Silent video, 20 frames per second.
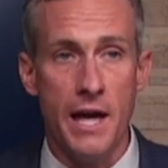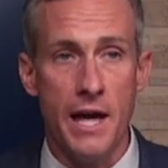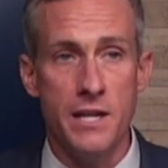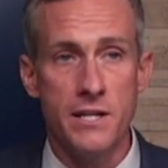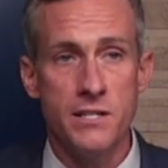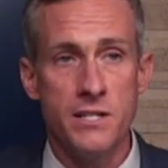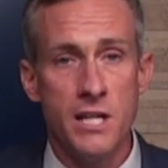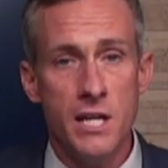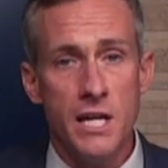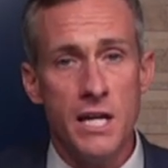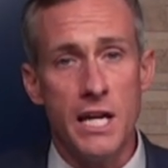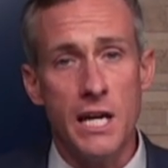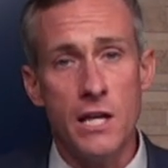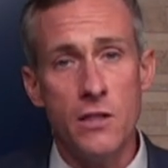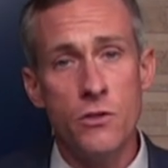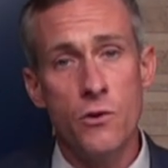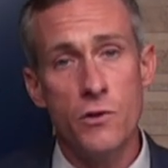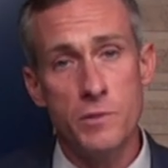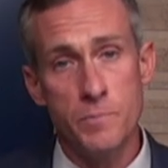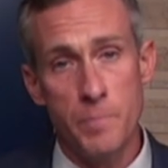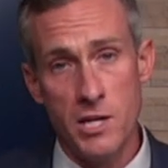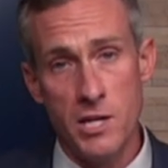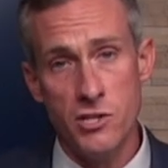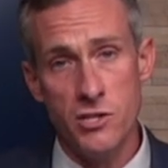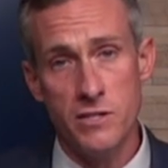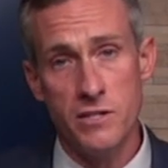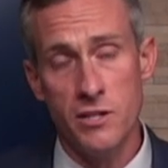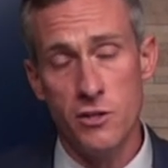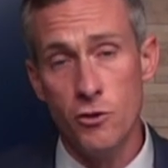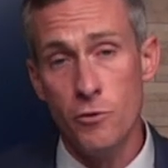And in those
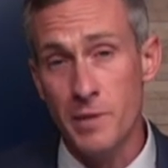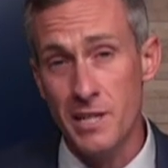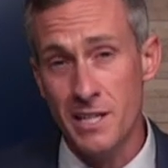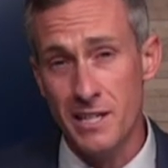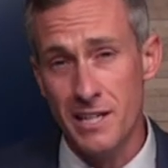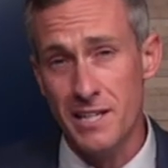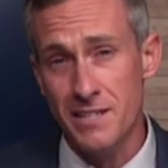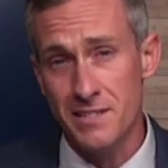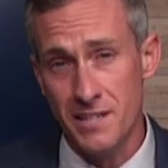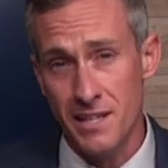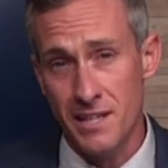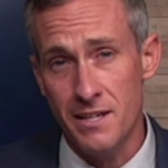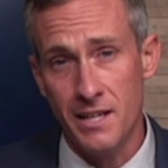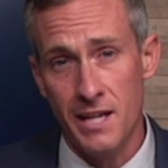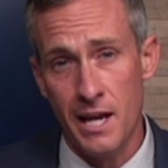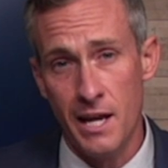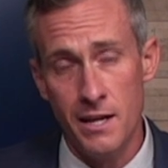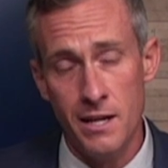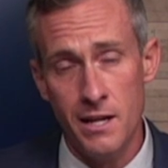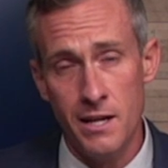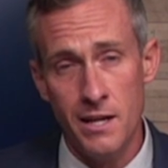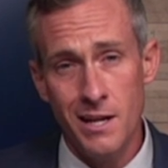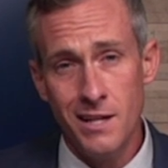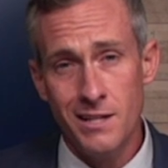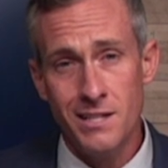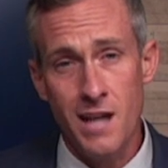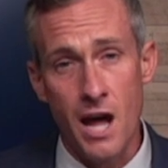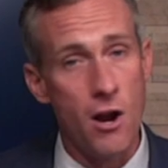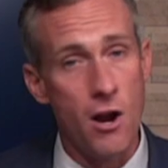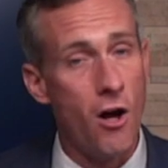patients in whom it's indicated,
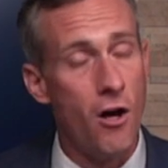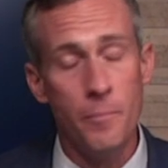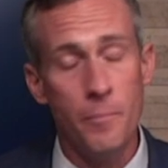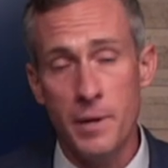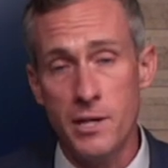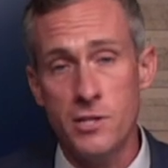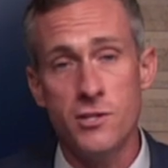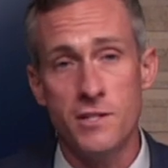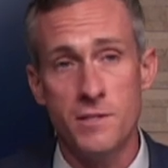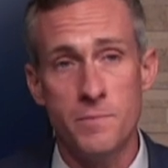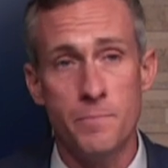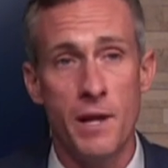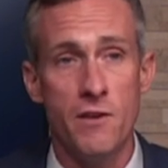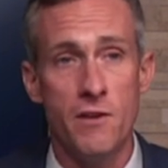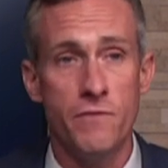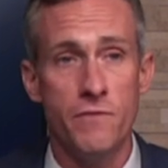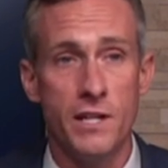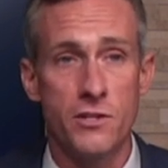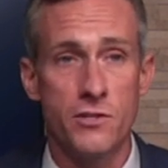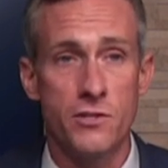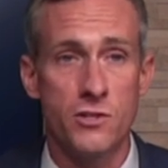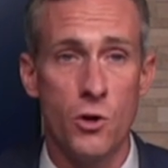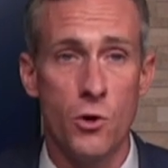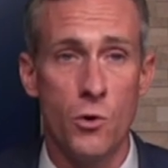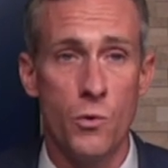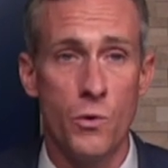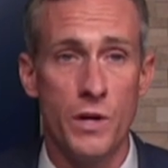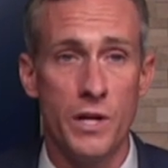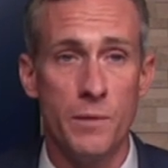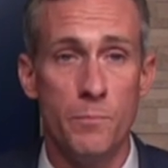not all patients benefit.
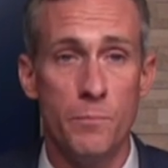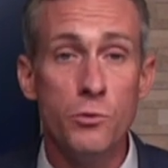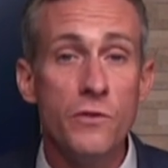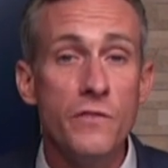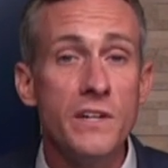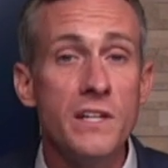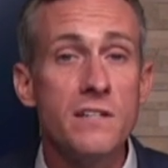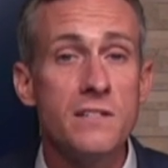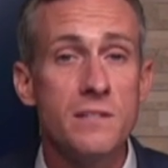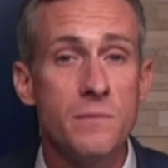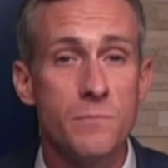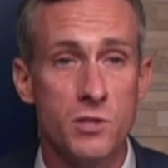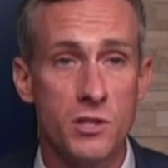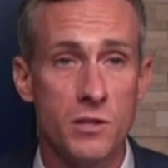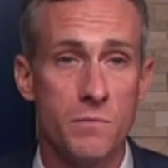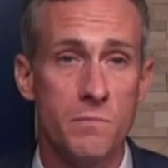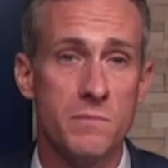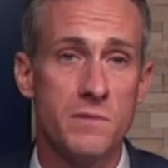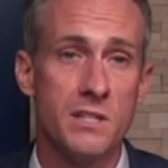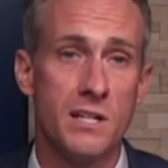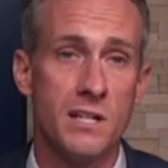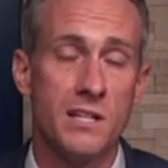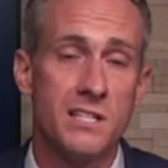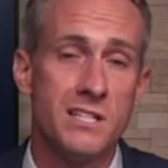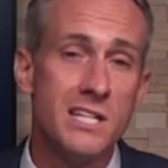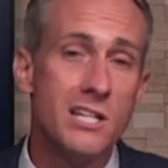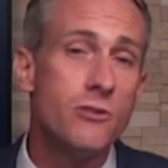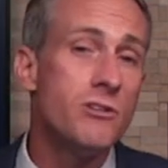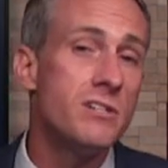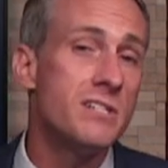So improving symptoms
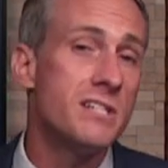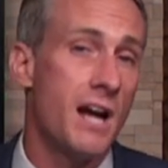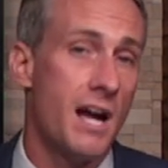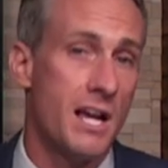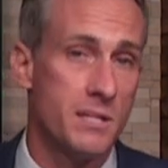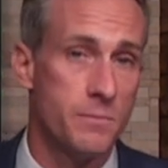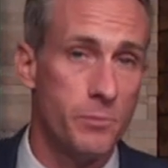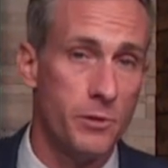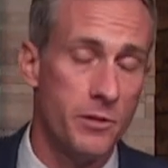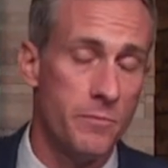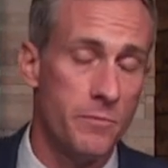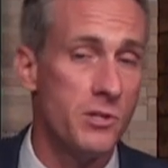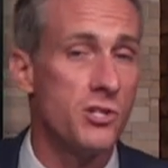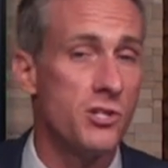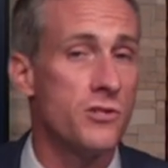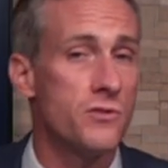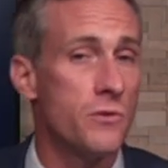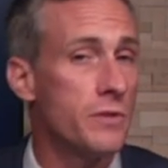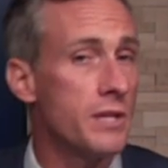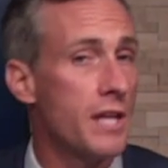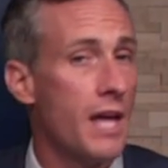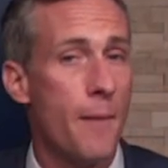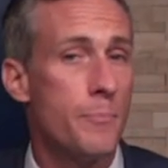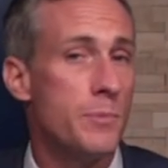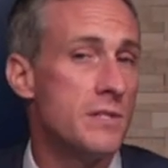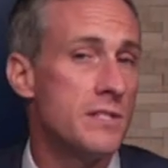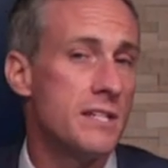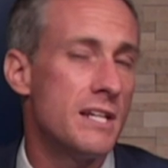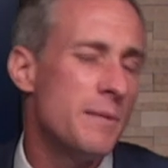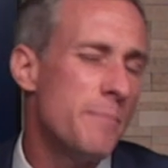and decreasing hospital admissions only
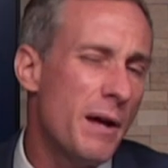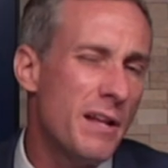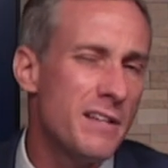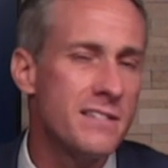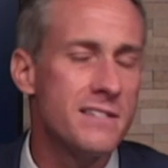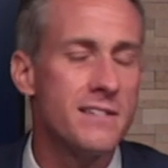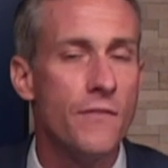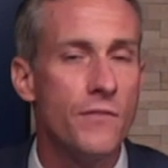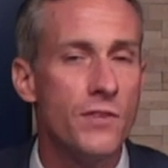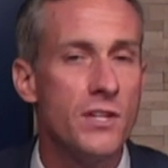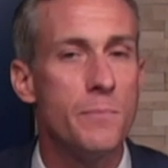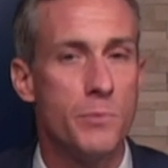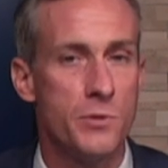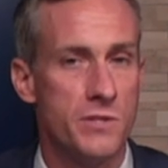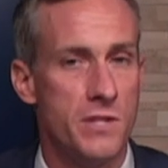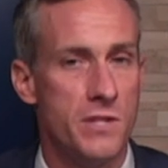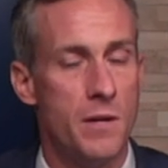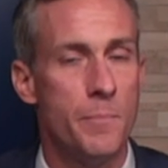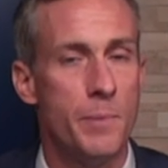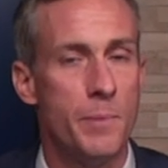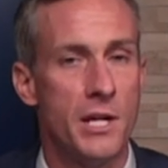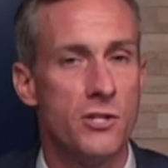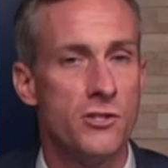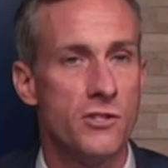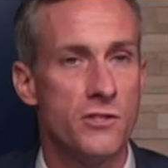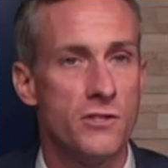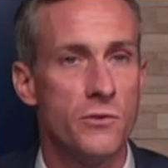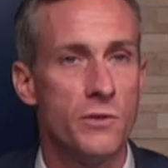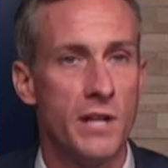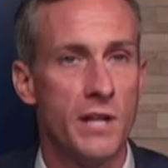happens in about 70% of
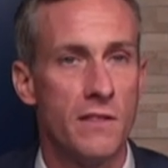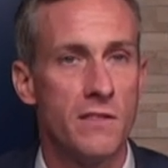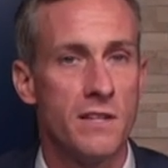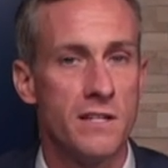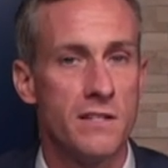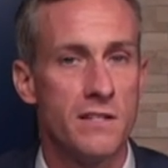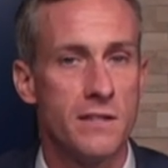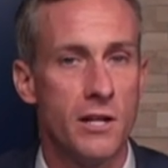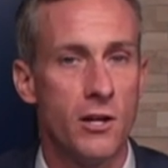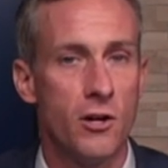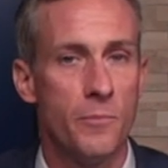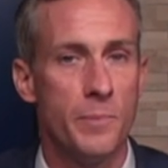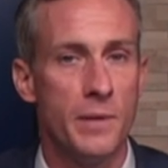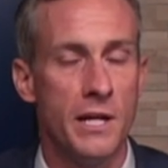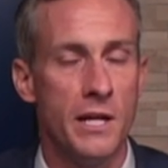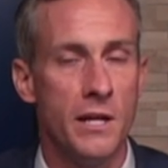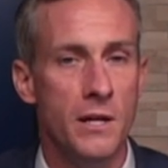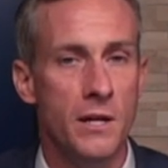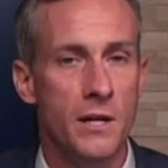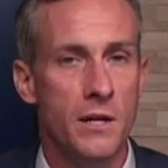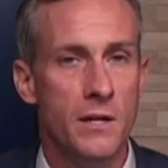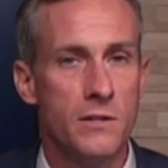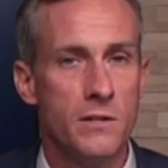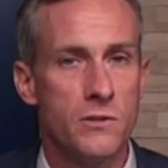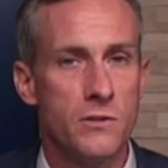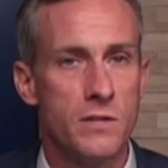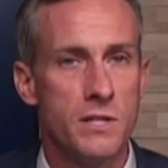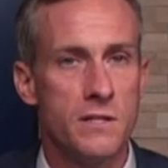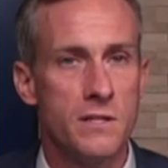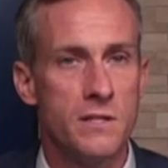patients who get this therapy.
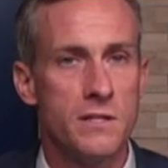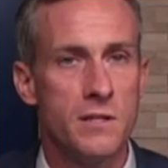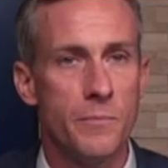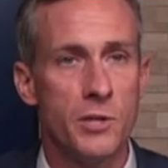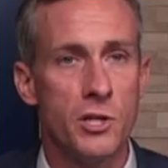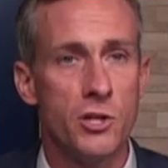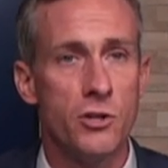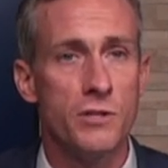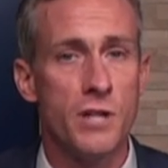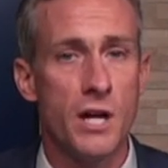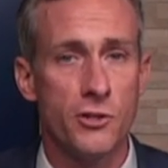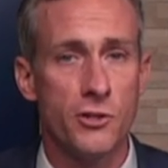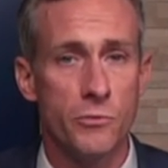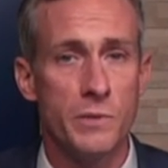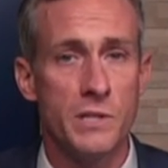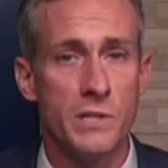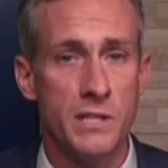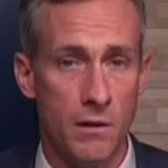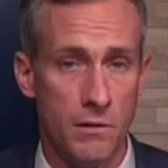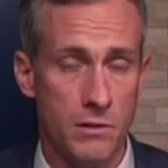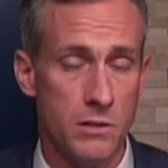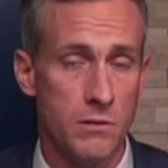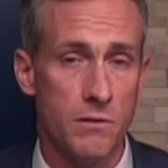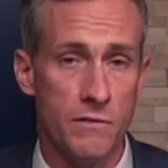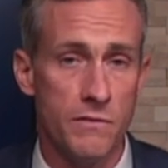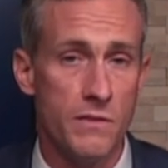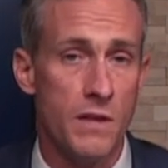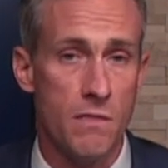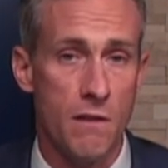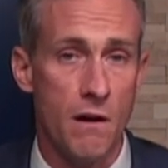So this is something your doctor would tell
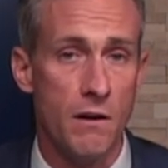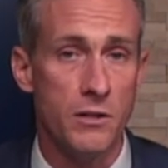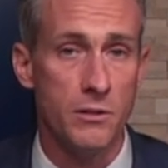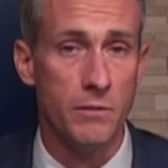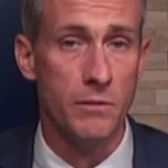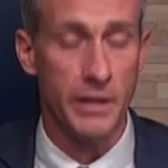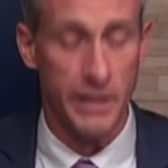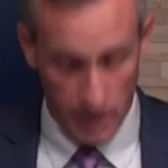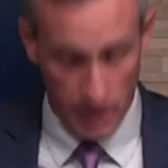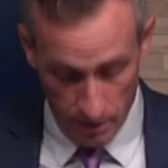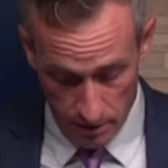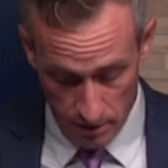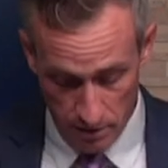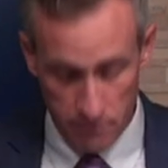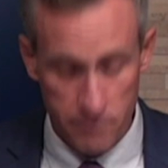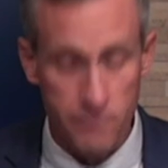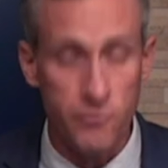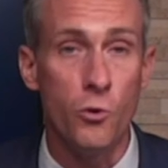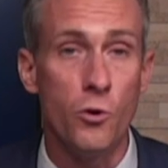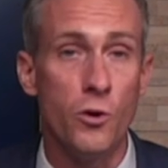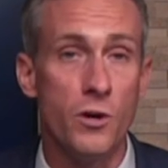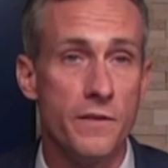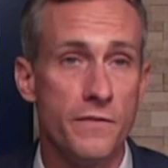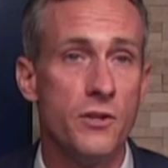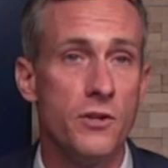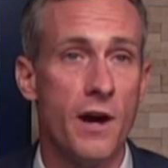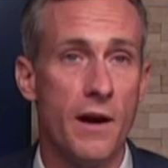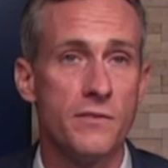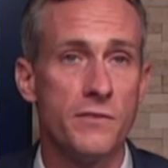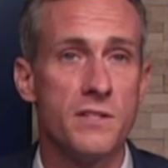you if they thought you were a candidate for
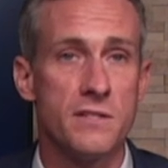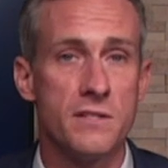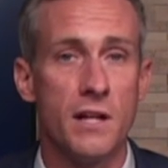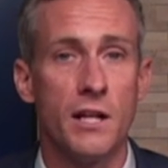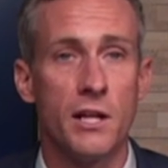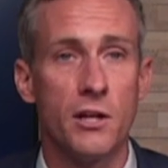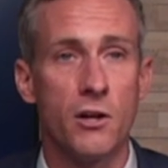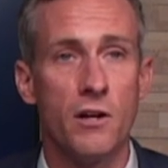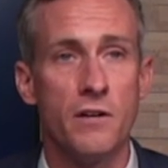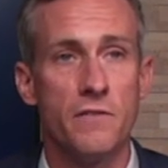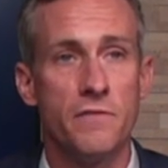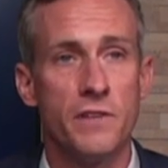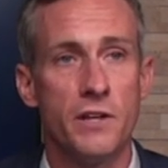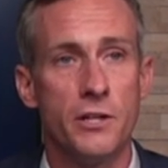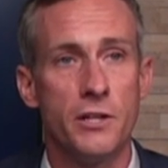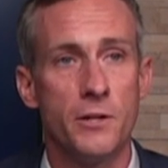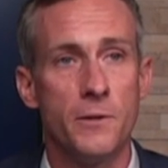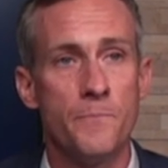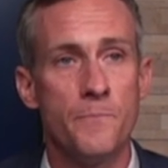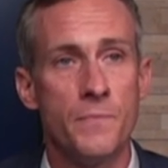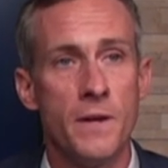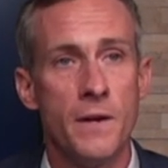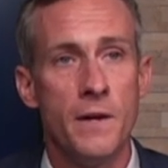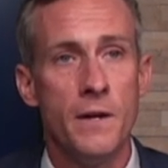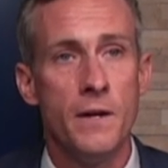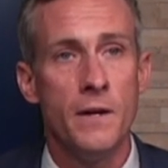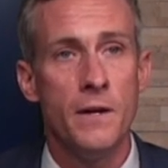if you have systolic heart failure.